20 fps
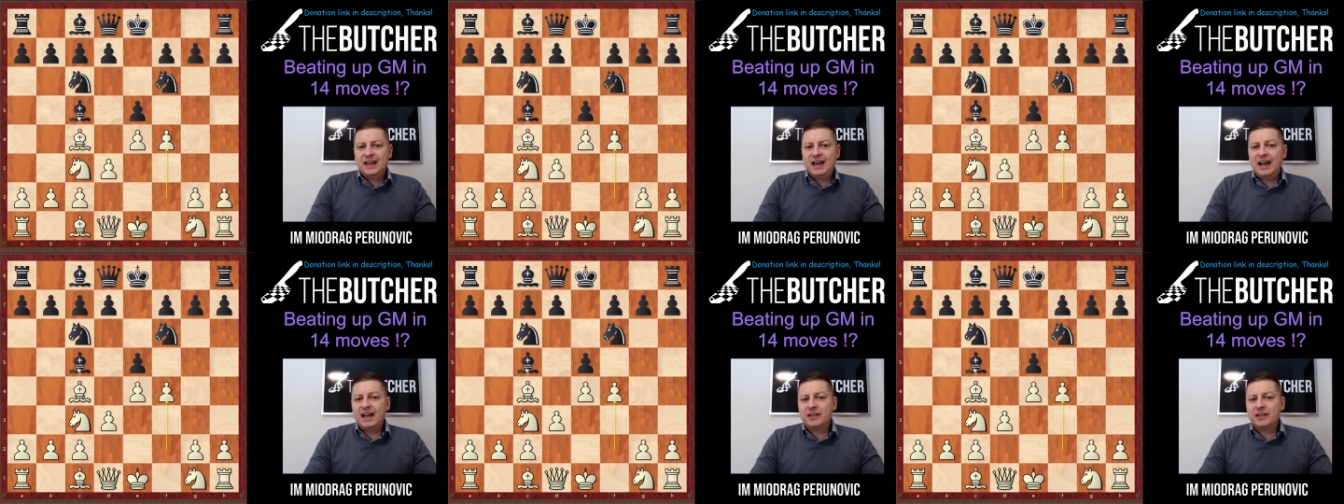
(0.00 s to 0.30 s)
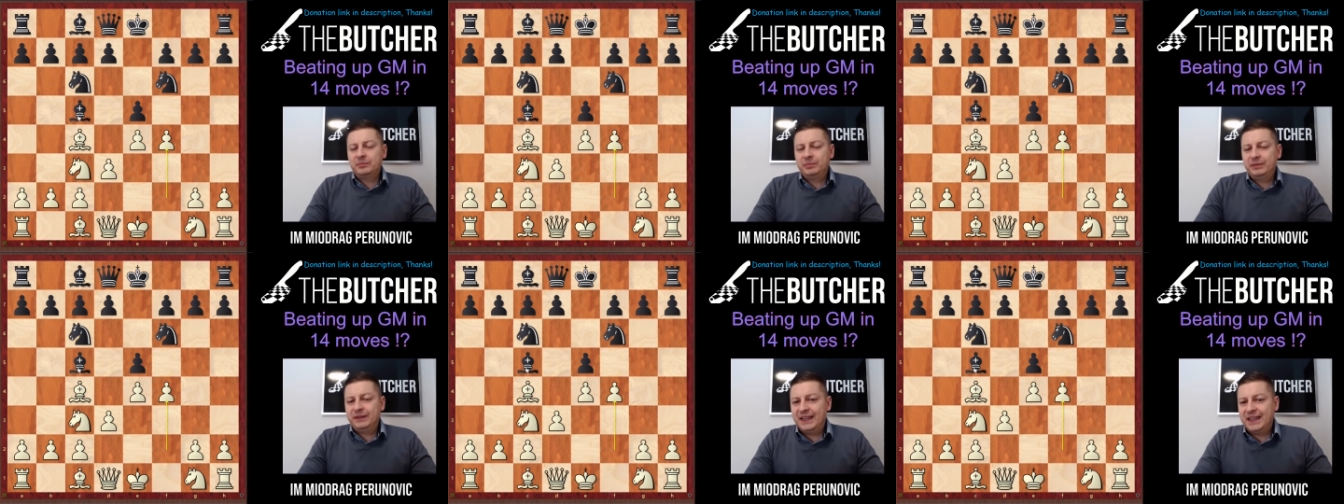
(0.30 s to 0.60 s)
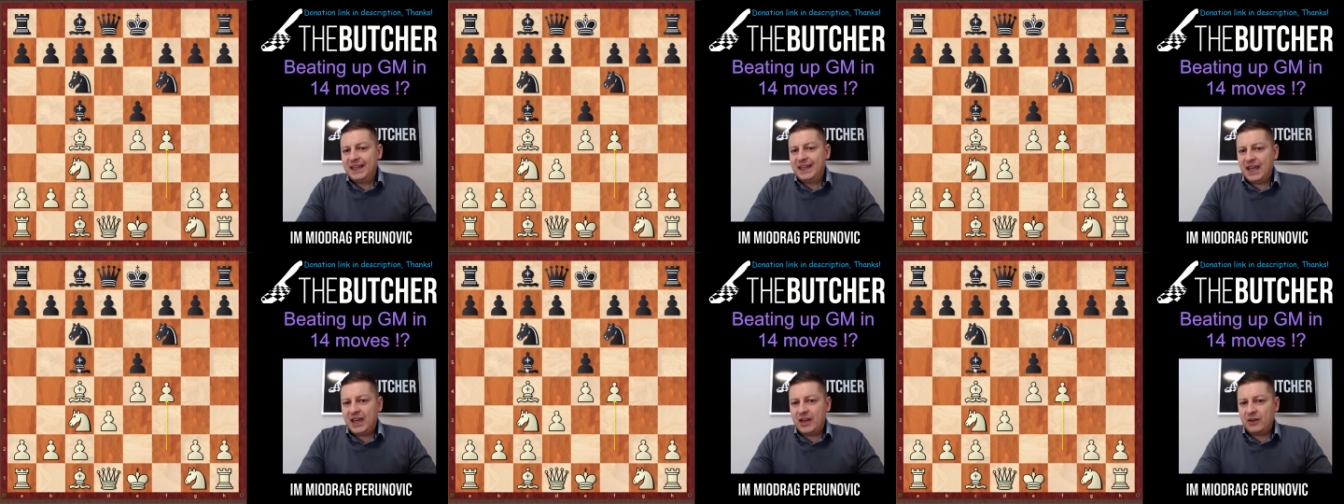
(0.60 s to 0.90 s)
I
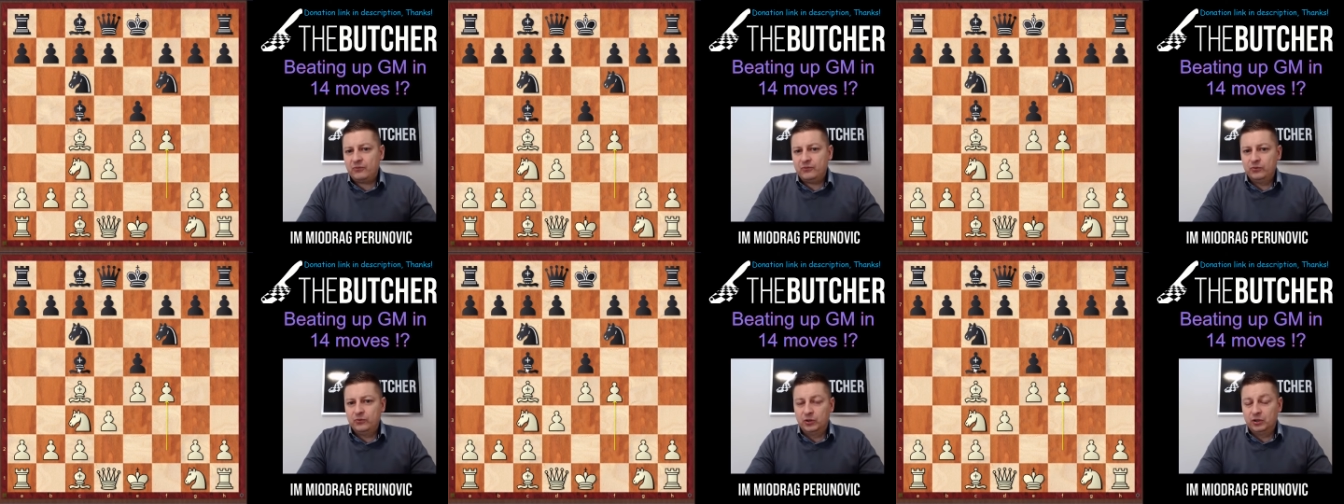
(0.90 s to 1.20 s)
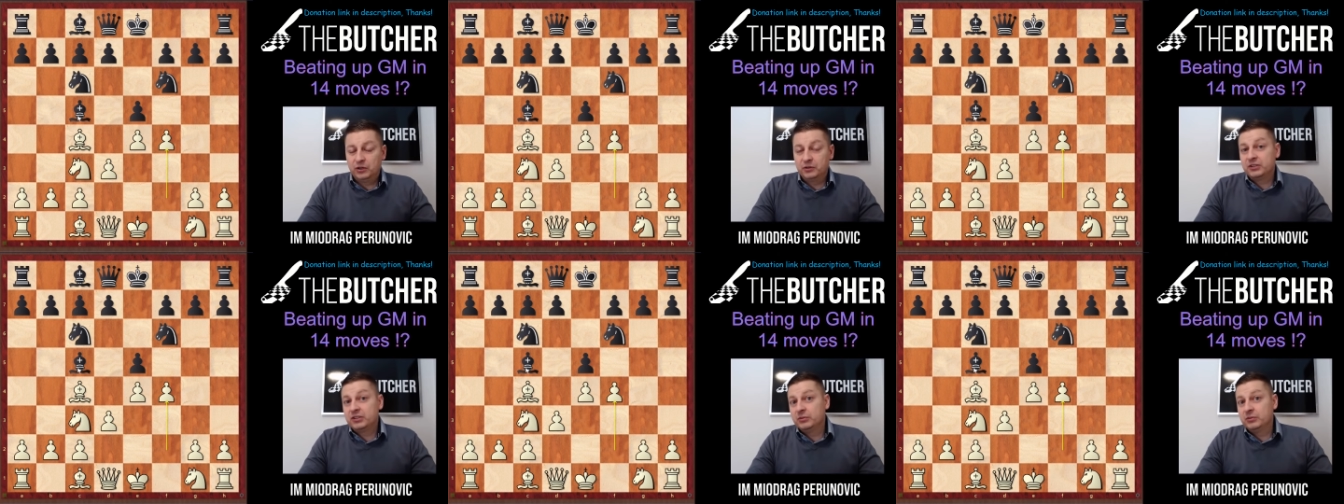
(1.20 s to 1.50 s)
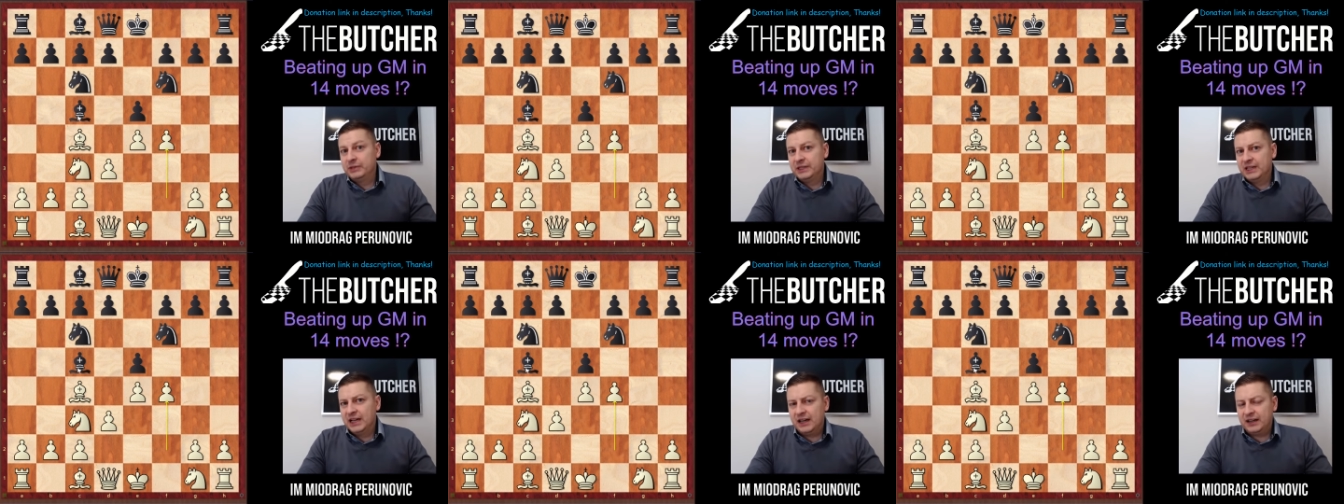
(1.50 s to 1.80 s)
play f4. To
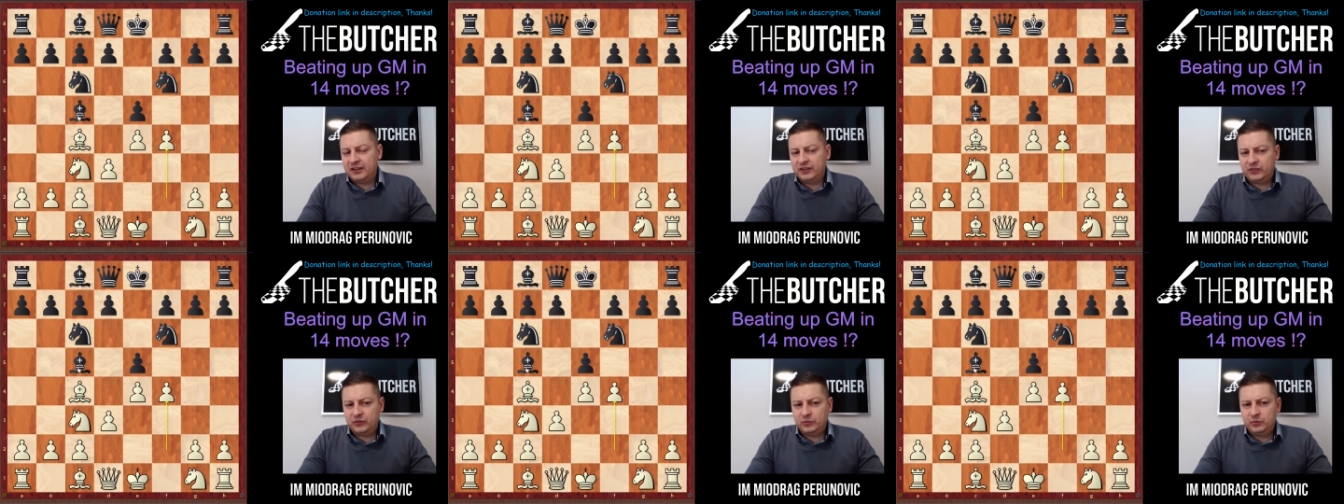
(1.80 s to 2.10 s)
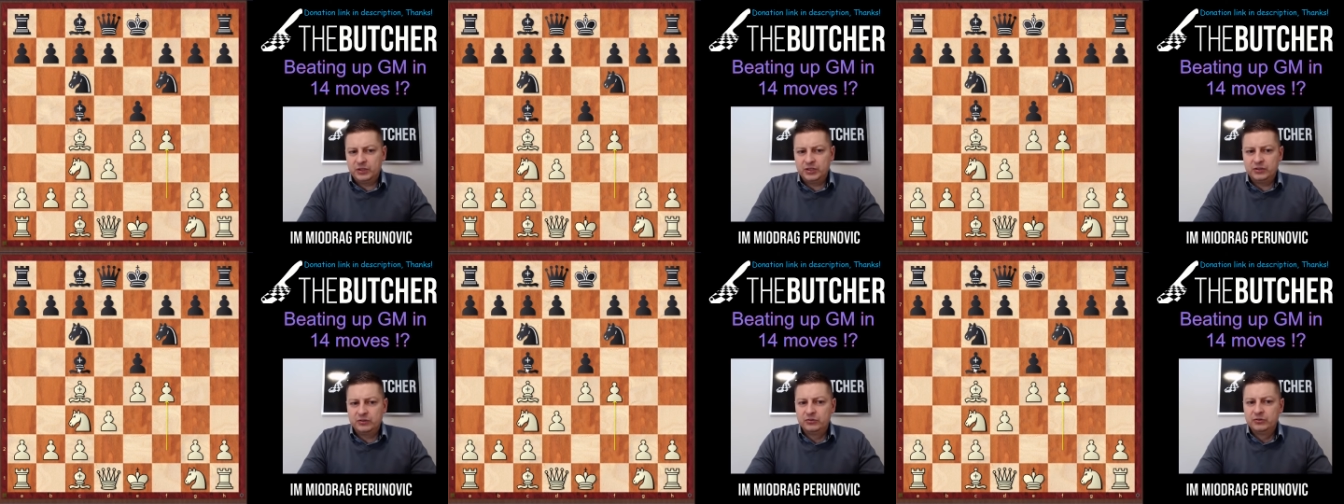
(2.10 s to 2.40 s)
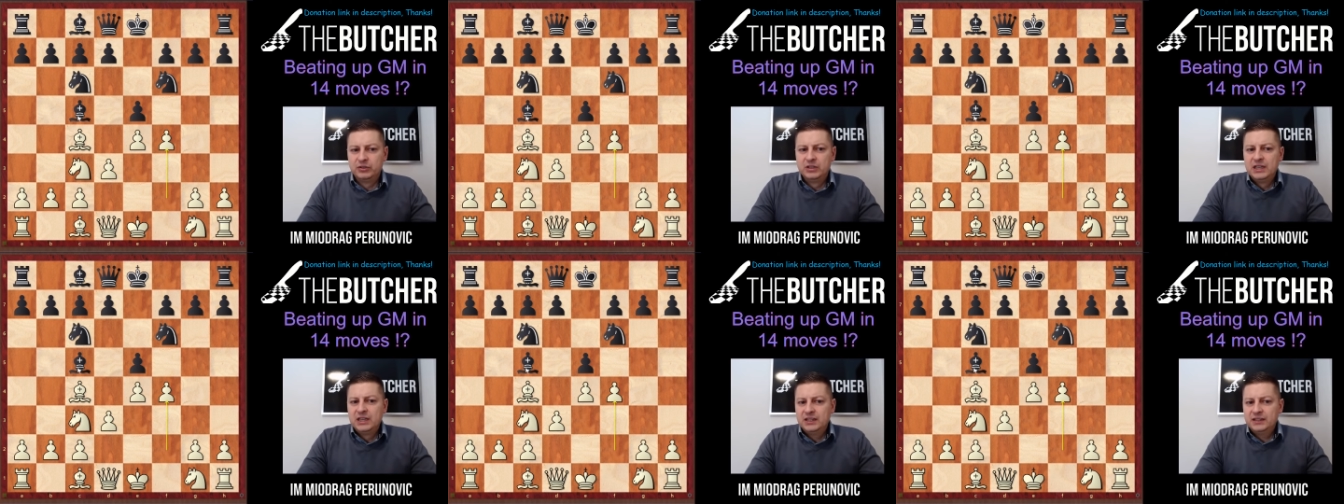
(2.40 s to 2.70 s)
be honest with you,